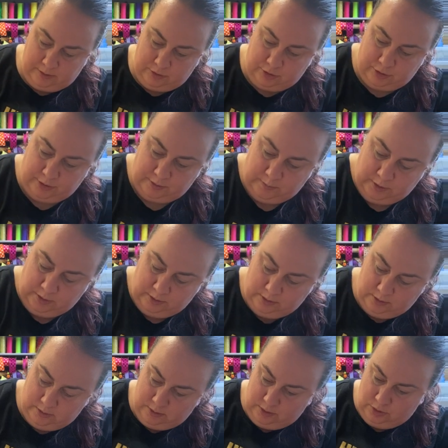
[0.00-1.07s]
Trust me,
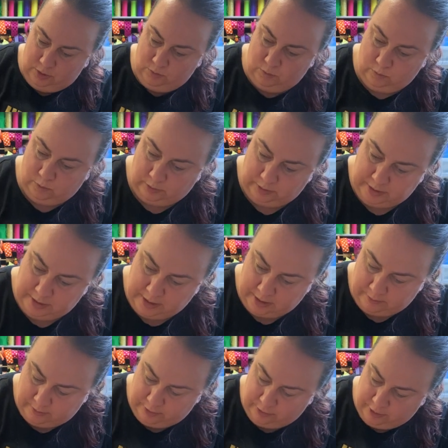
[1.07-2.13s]
you will
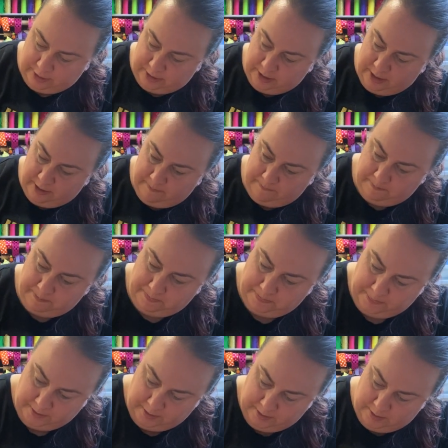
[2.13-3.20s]
not regret that,
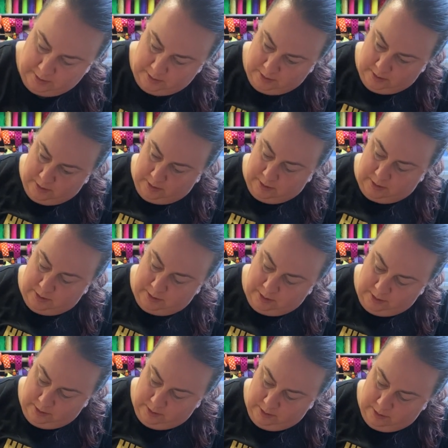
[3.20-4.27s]

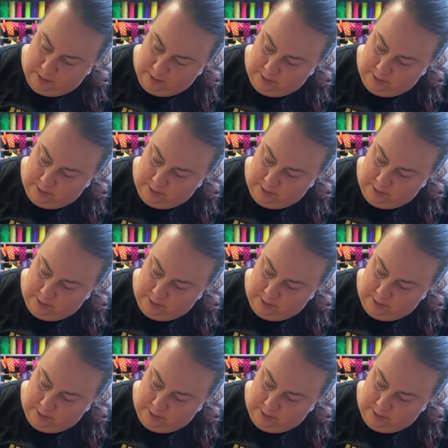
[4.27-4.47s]
okay?